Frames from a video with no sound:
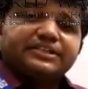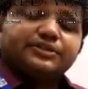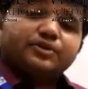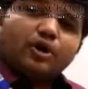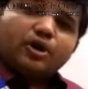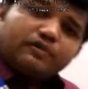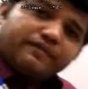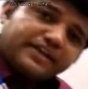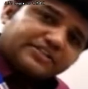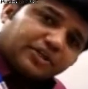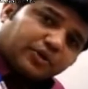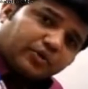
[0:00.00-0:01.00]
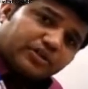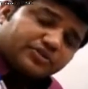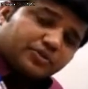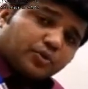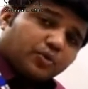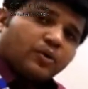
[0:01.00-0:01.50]
is always
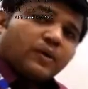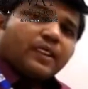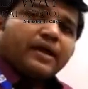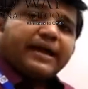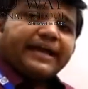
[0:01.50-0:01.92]
equals to